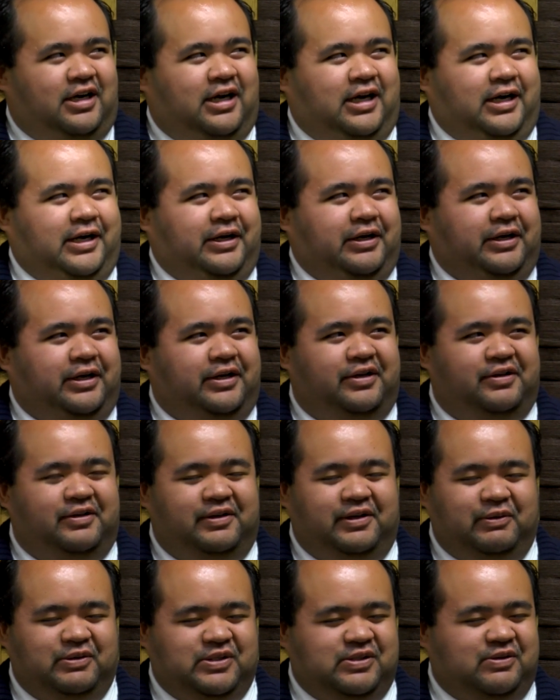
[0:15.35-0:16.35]

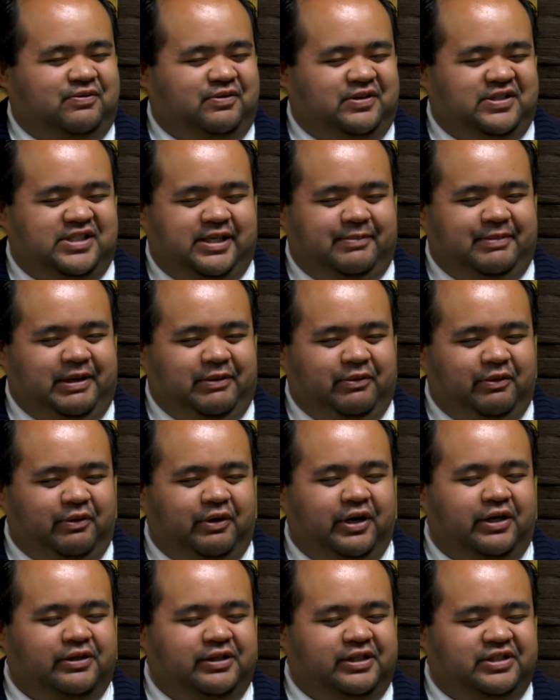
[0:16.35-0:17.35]
it was the first time I've
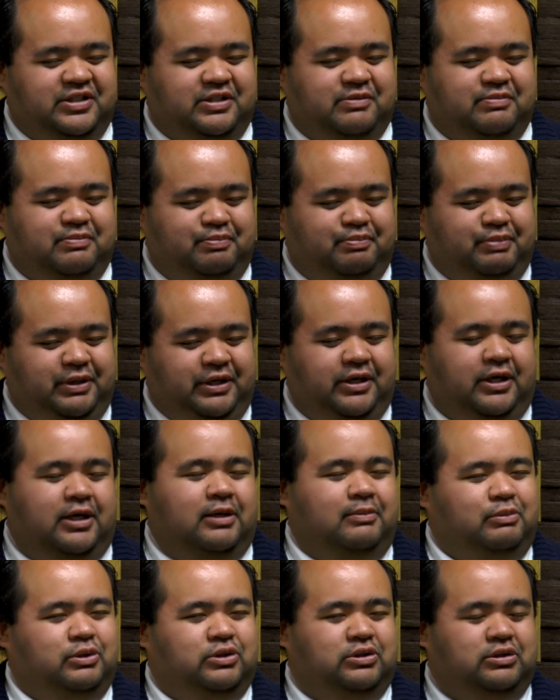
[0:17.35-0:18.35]
really just been
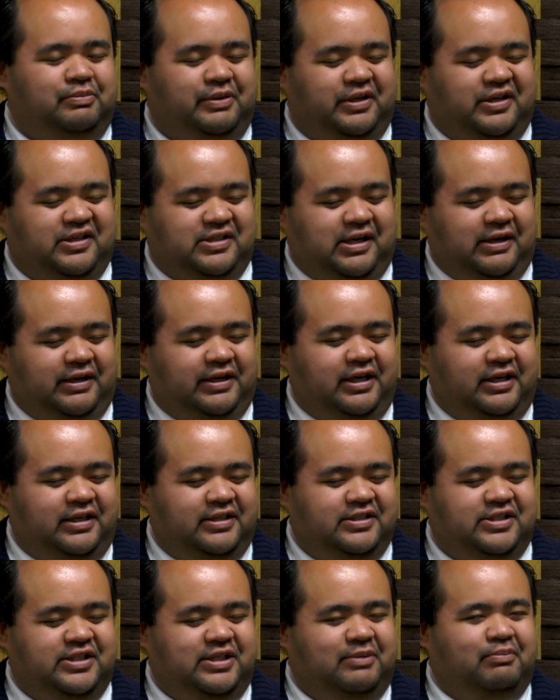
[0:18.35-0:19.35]
humbled because I got a
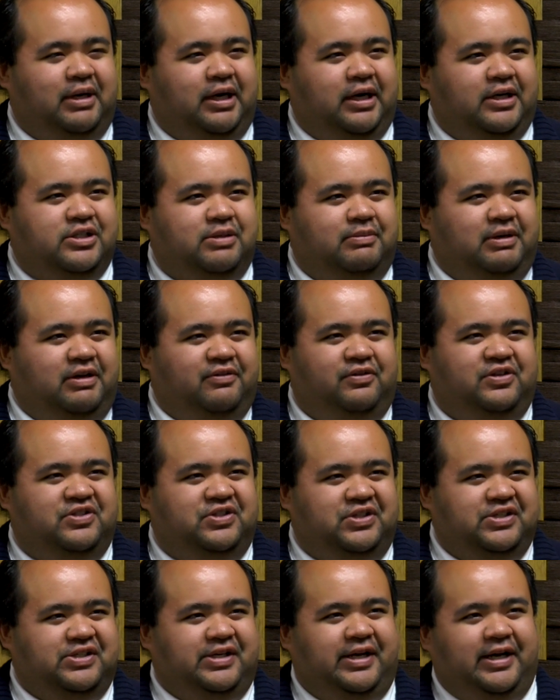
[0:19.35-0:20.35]
D minus on my
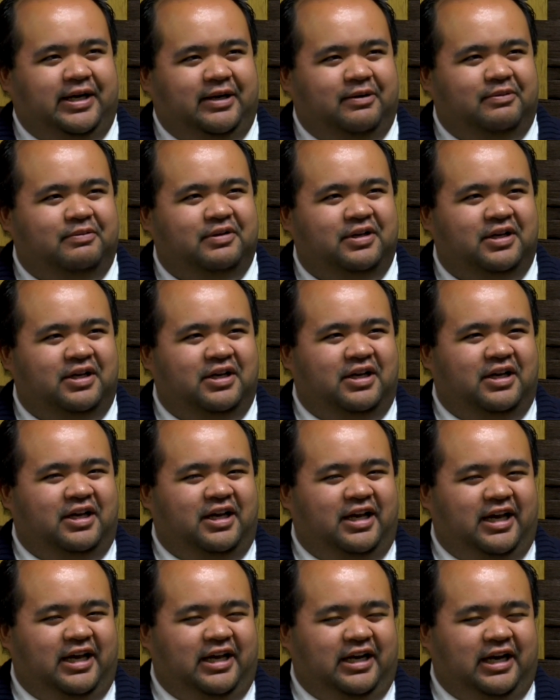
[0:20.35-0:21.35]
first exam,
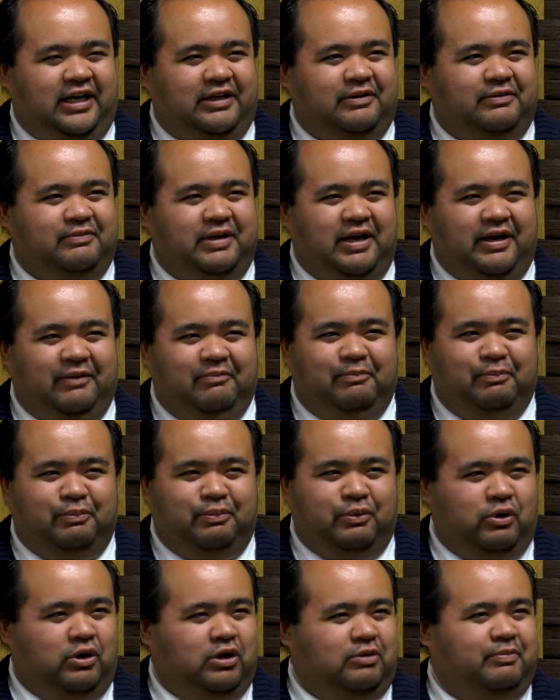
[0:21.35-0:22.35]
and it
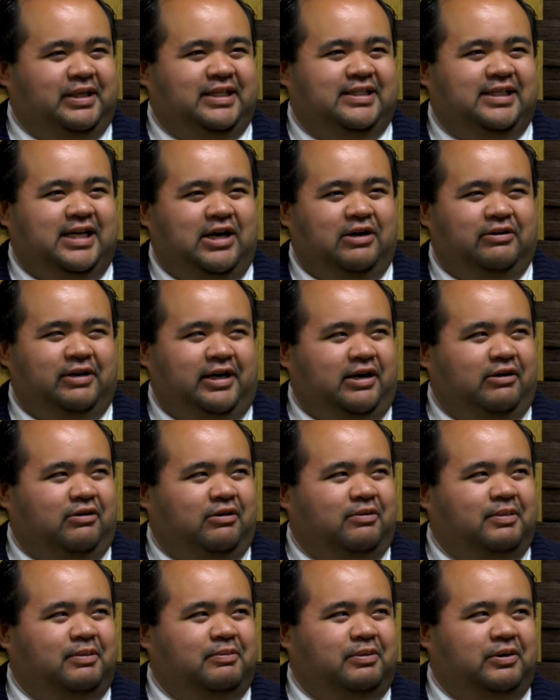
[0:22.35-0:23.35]
broke me down. Like, I
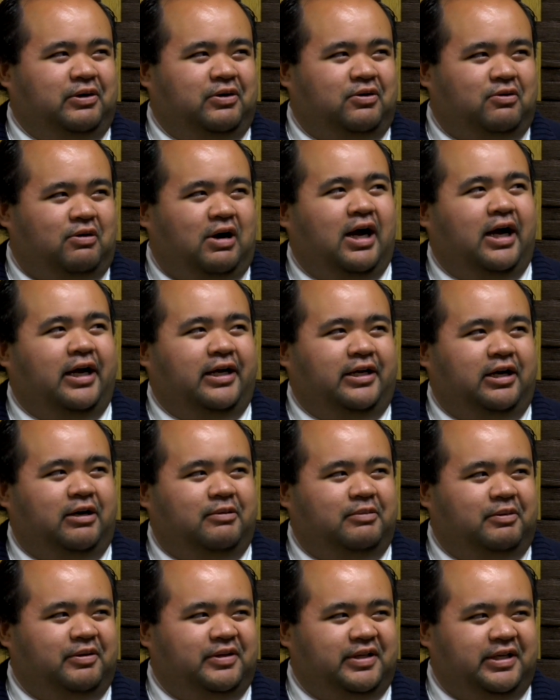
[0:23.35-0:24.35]
remember crying, and I
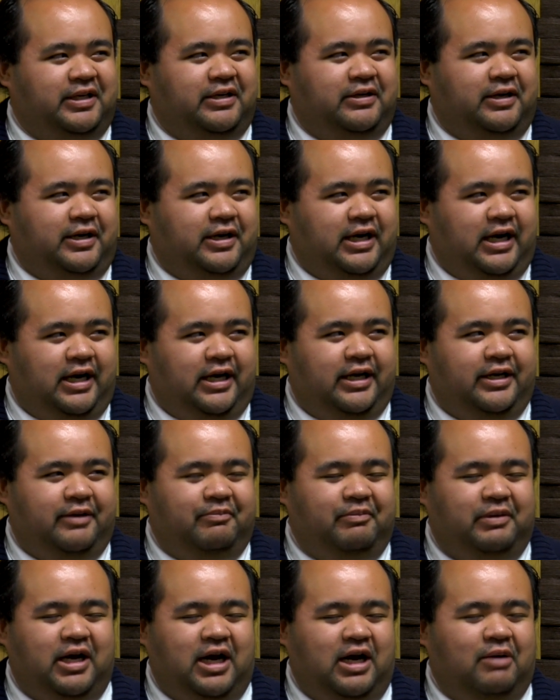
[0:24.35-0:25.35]
remember thinking, like, I
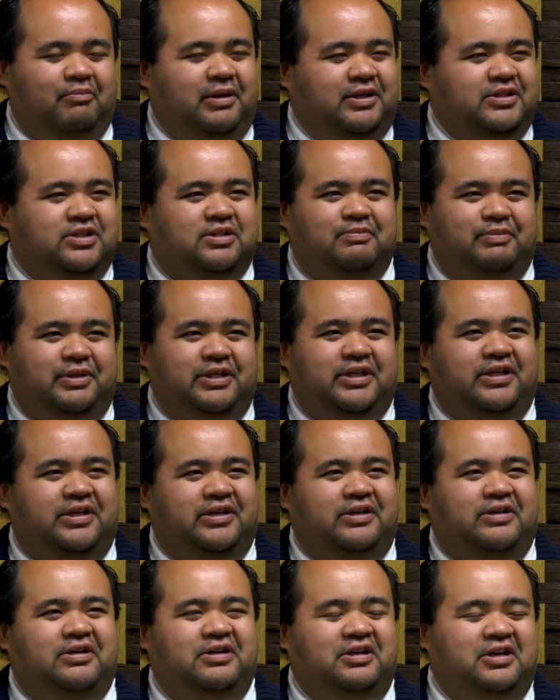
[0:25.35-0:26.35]
am not meant to be
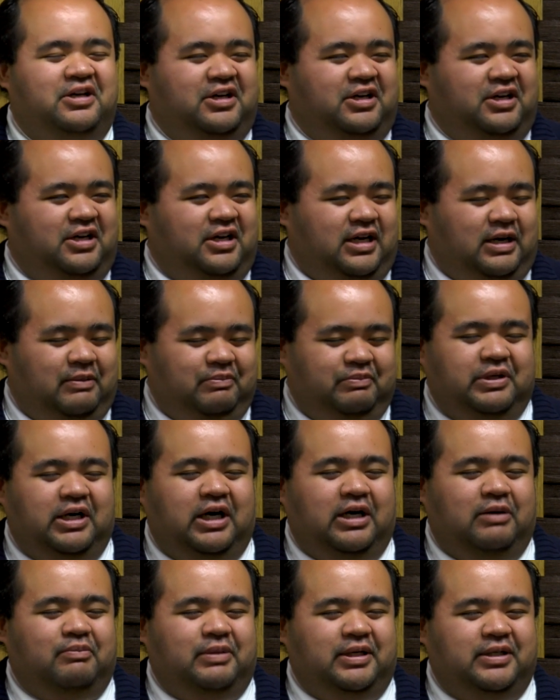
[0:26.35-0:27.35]
here. I'm
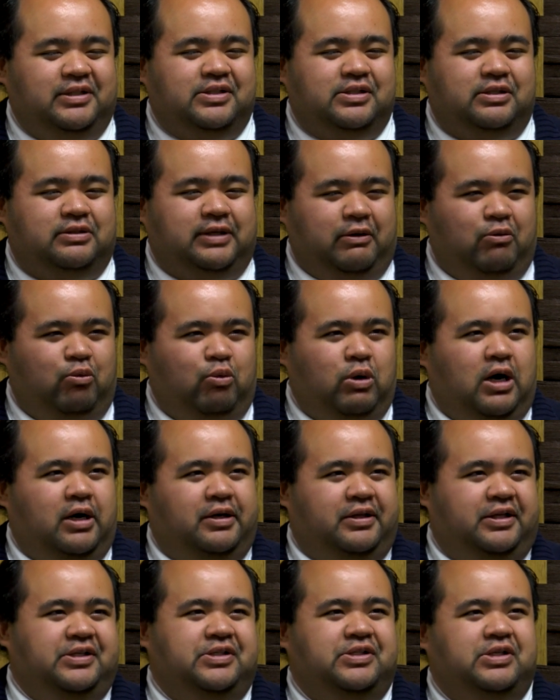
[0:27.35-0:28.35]
not meant to, like,
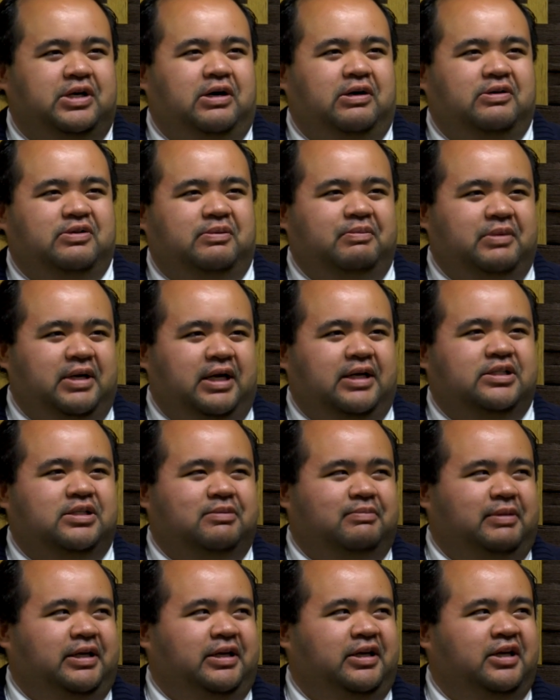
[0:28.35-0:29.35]
walk these halls. I'm
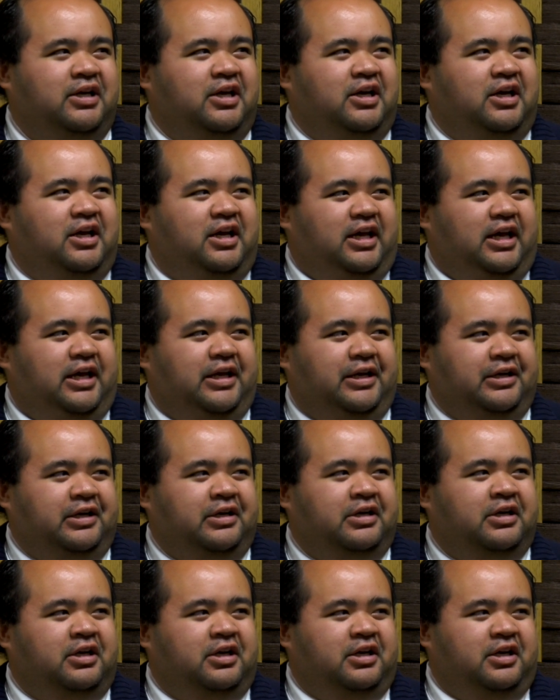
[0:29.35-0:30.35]
not meant.
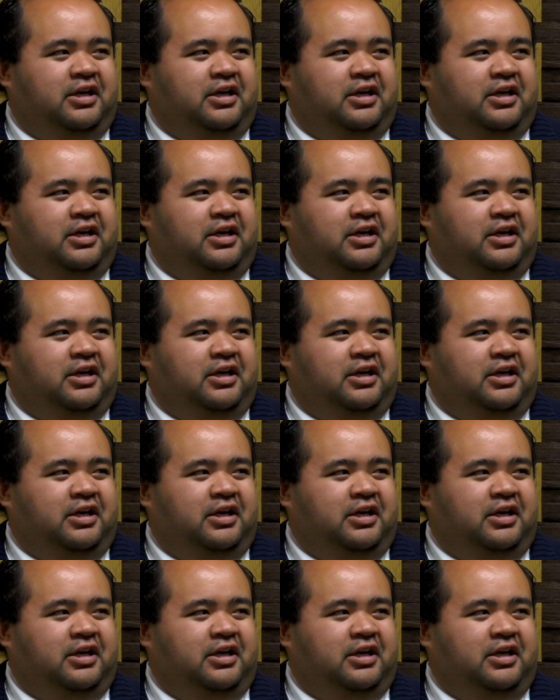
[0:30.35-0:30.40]
And